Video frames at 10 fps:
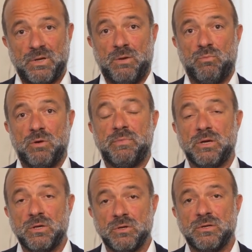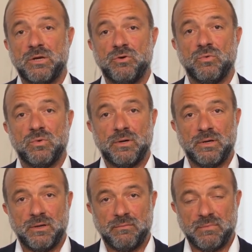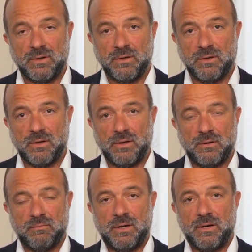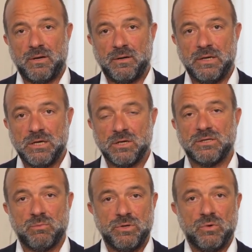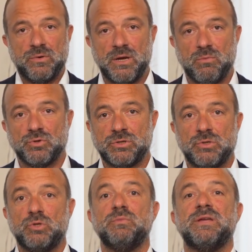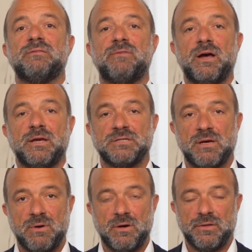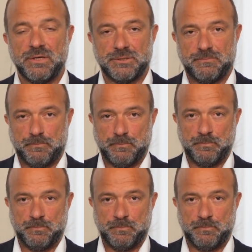it will be good that you are in contact with your neighbors in order to be advised about this.